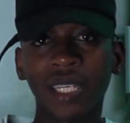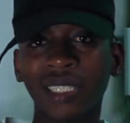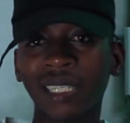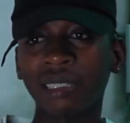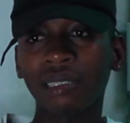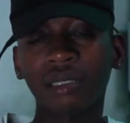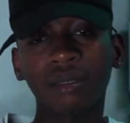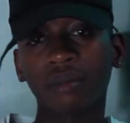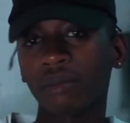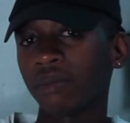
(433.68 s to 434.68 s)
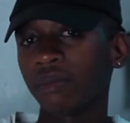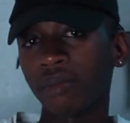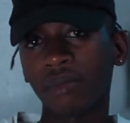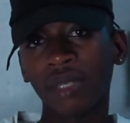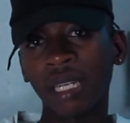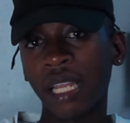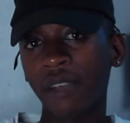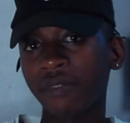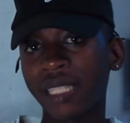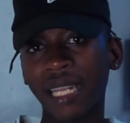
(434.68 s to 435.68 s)
just
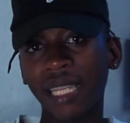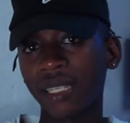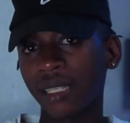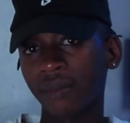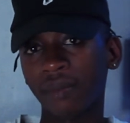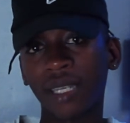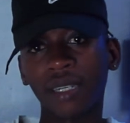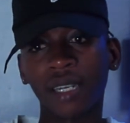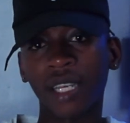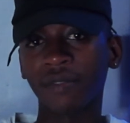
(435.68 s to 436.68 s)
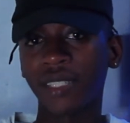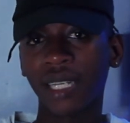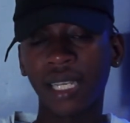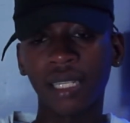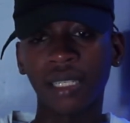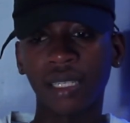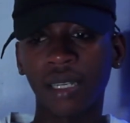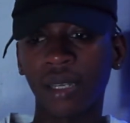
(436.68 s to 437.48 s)
love trading, man. Love trading.